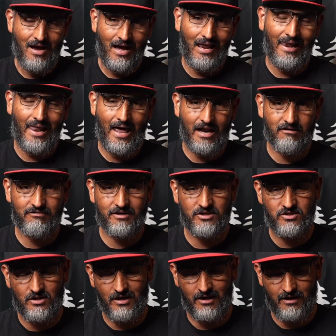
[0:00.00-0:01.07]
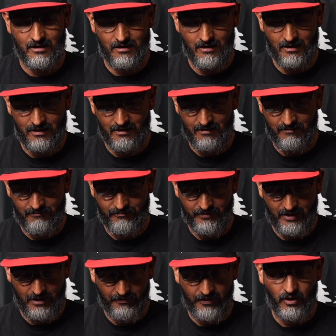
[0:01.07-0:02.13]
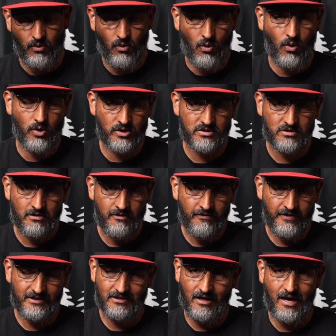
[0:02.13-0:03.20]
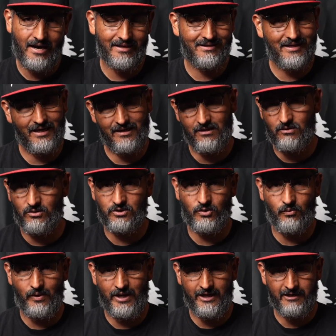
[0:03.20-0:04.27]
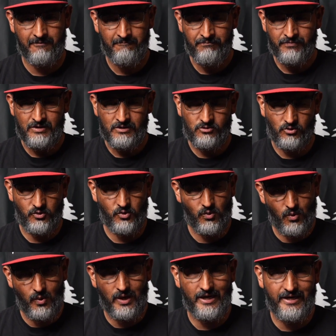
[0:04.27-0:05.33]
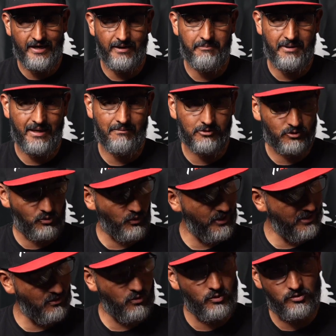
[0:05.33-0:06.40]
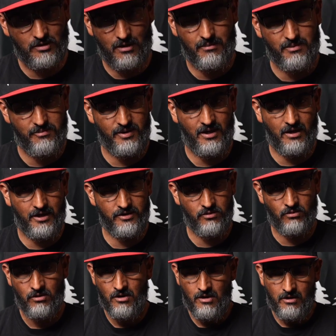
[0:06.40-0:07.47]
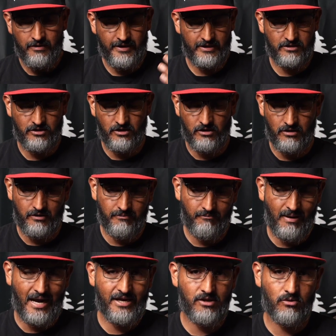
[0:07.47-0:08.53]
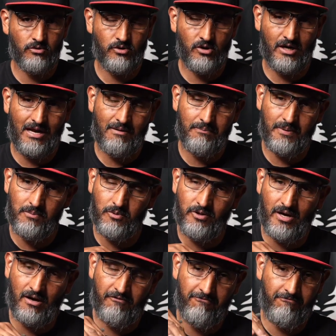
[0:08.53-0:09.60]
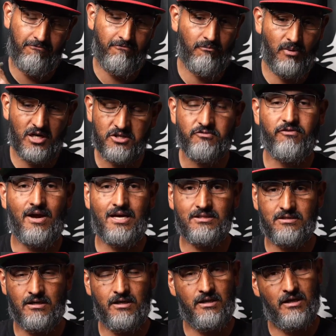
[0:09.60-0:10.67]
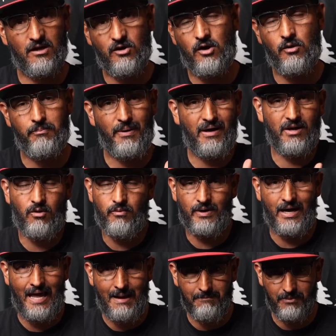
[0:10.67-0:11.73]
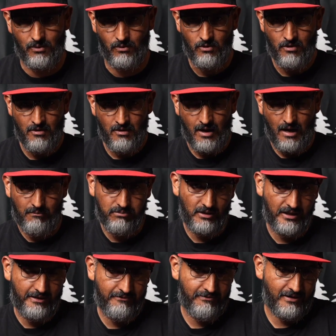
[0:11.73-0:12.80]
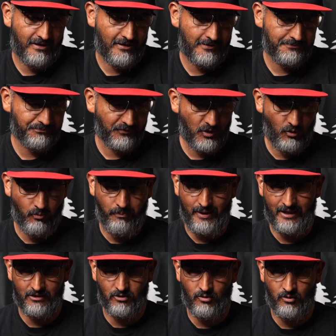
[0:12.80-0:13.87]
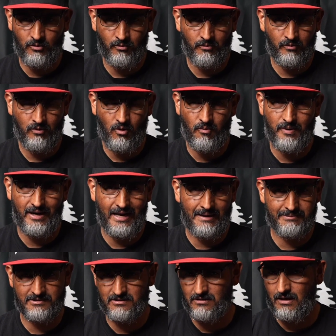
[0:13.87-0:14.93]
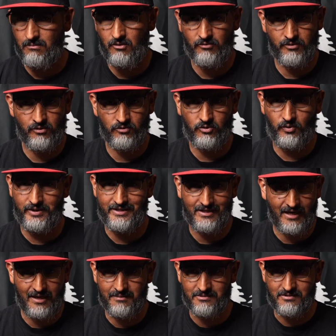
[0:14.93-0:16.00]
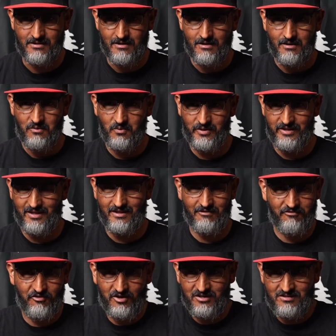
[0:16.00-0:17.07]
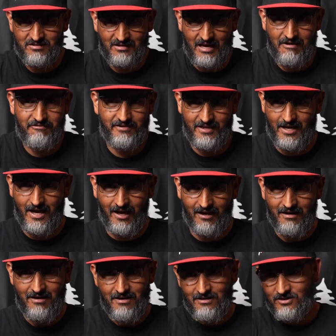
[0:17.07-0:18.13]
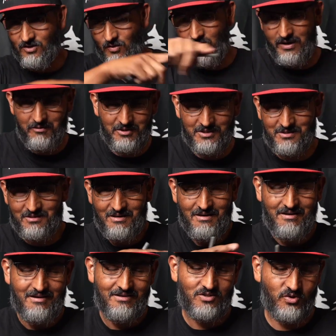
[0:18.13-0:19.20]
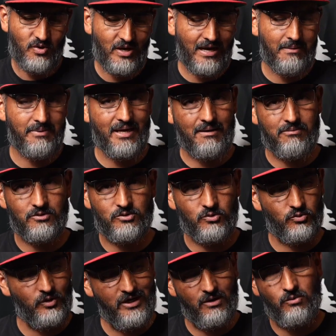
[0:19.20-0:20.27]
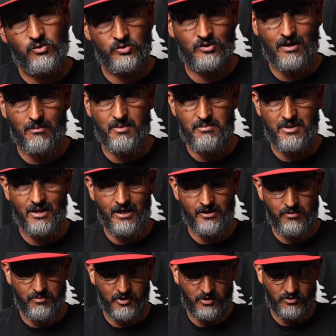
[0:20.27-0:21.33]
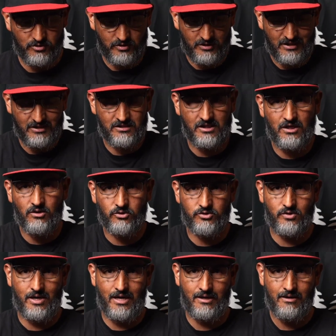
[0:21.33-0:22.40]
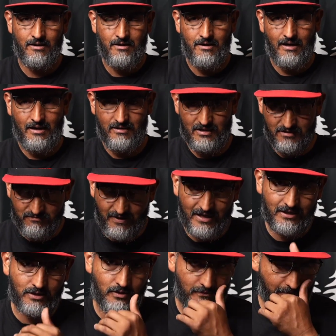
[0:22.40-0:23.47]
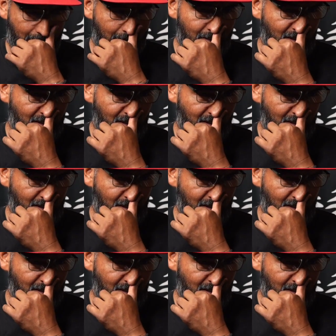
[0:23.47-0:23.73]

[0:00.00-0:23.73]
A lot of our on the course, there's a lot of technical terrain, so you really need to be able to hear who's coming behind you. Mind you, you're gonna have people that are much faster and they're gonna probably overlap you. I believe Ruperto overlaps some of you 3 times within the first half a day. So you got to be able to hear who's coming behind you because there's single track and there's very